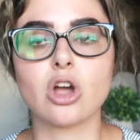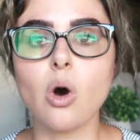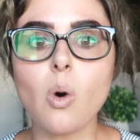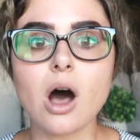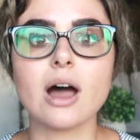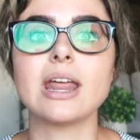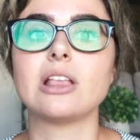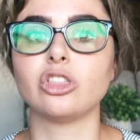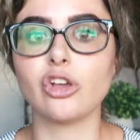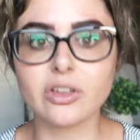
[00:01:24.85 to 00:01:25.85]
Go on
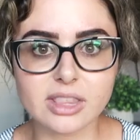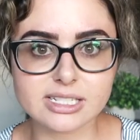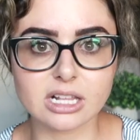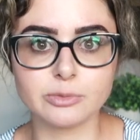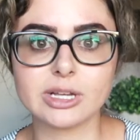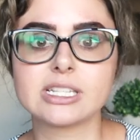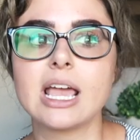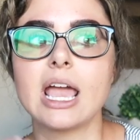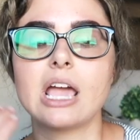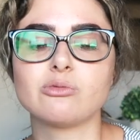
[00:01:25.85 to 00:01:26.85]
and look at the syllabus
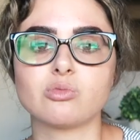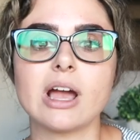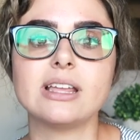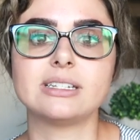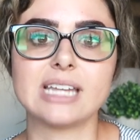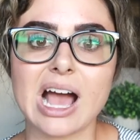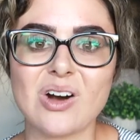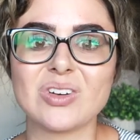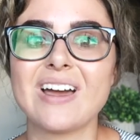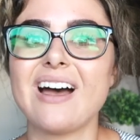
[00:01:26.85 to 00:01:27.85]
and write
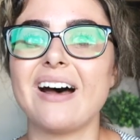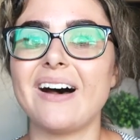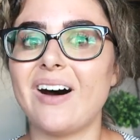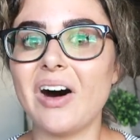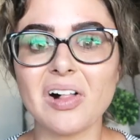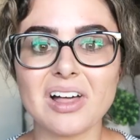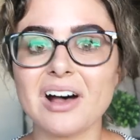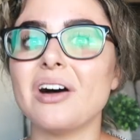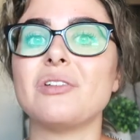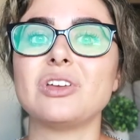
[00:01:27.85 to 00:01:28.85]
down all
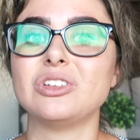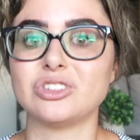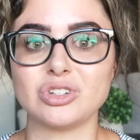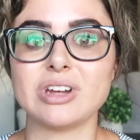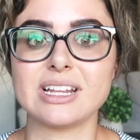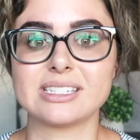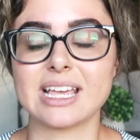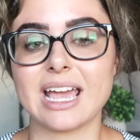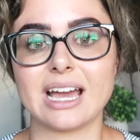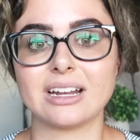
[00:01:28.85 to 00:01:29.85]
of your due dates
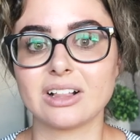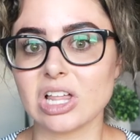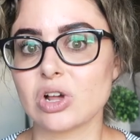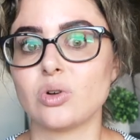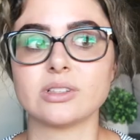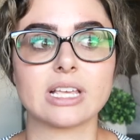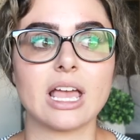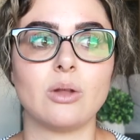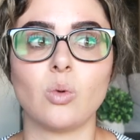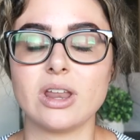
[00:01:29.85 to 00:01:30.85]
and clinicals
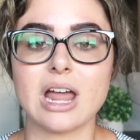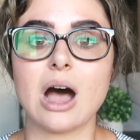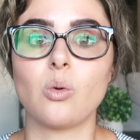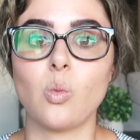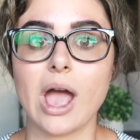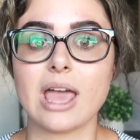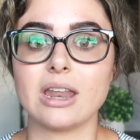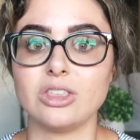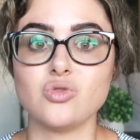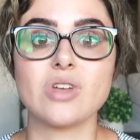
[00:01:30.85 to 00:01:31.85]
and whatnot
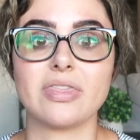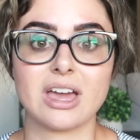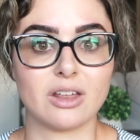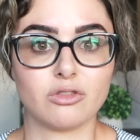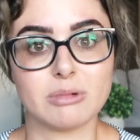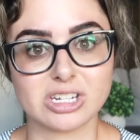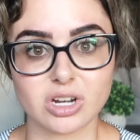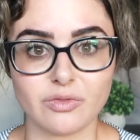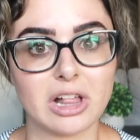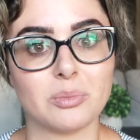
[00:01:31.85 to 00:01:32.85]
when you get that
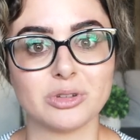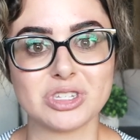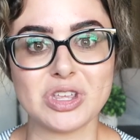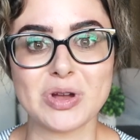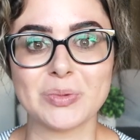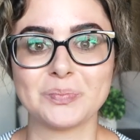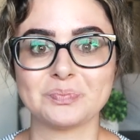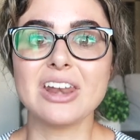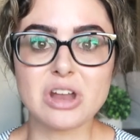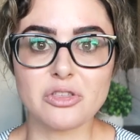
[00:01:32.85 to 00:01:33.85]
information available to you.
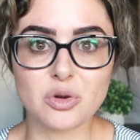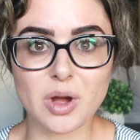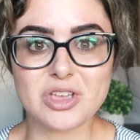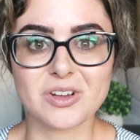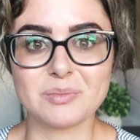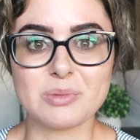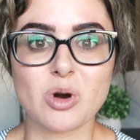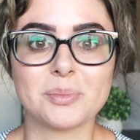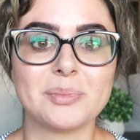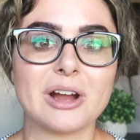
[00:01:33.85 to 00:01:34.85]
Another way you can be
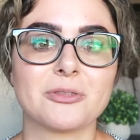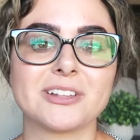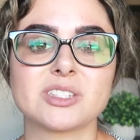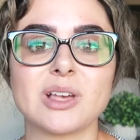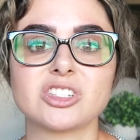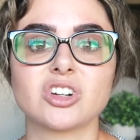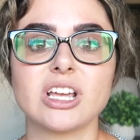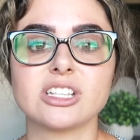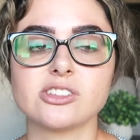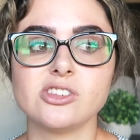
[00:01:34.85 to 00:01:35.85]
more prepared for the semester
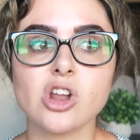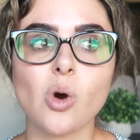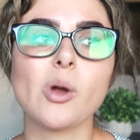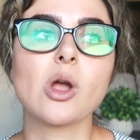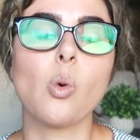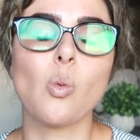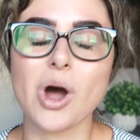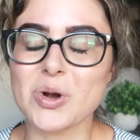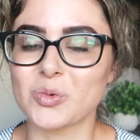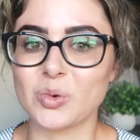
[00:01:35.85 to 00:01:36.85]
is knowing
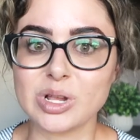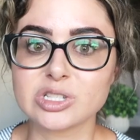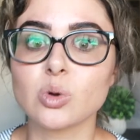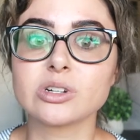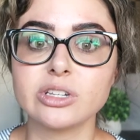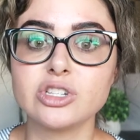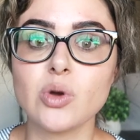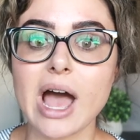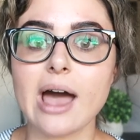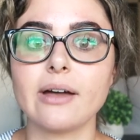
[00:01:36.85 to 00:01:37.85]
what resources
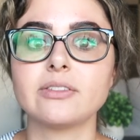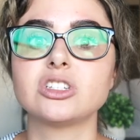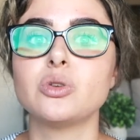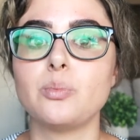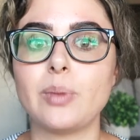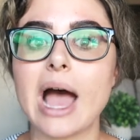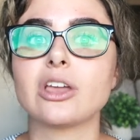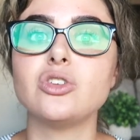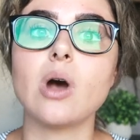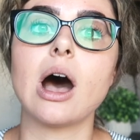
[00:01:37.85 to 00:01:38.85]
you have to
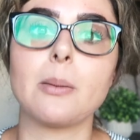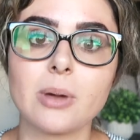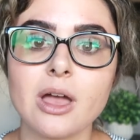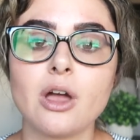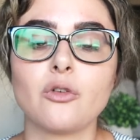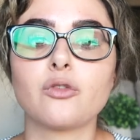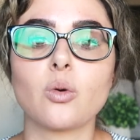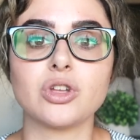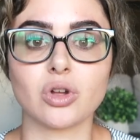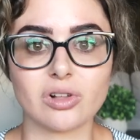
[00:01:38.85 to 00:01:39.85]
back you up
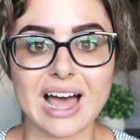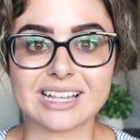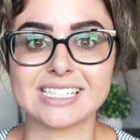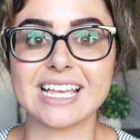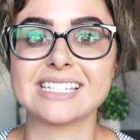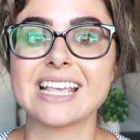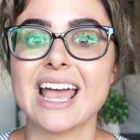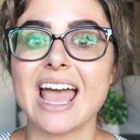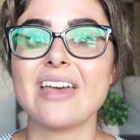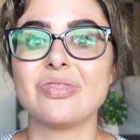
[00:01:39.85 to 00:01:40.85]
for your classes.
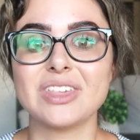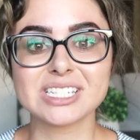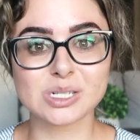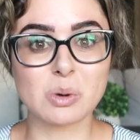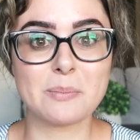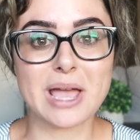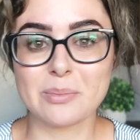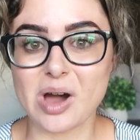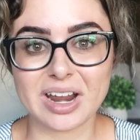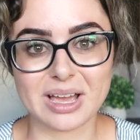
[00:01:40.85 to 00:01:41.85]
And this is where
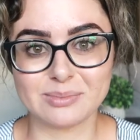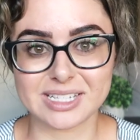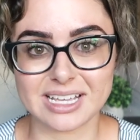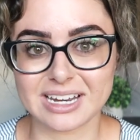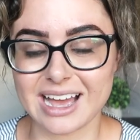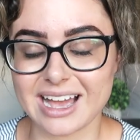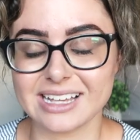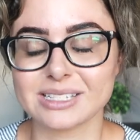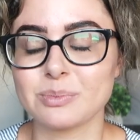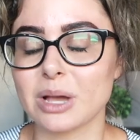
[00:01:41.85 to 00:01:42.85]
Picmonic comes in, guys.